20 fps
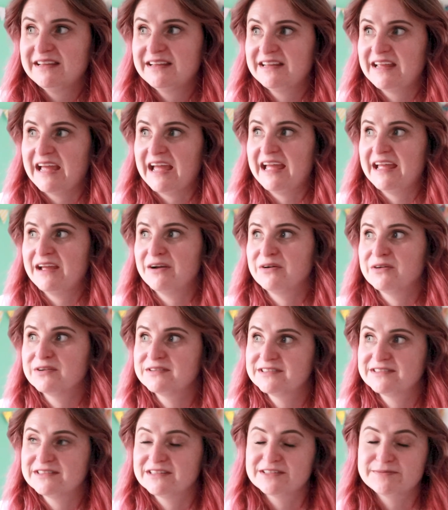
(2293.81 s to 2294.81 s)

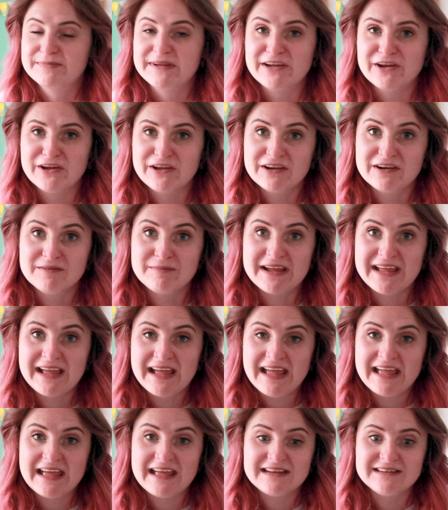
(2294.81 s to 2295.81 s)
chaos that's been going on in my
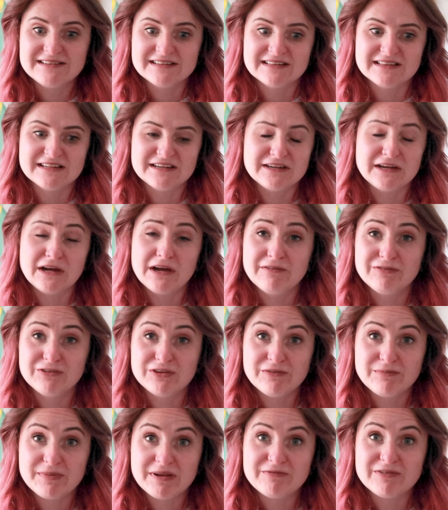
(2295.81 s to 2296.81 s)
head and the nerves
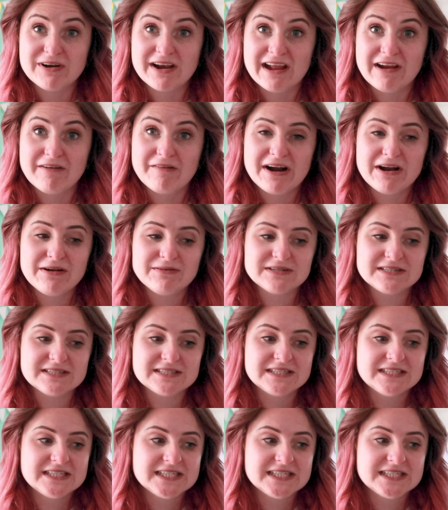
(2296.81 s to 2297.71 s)
that have been running around.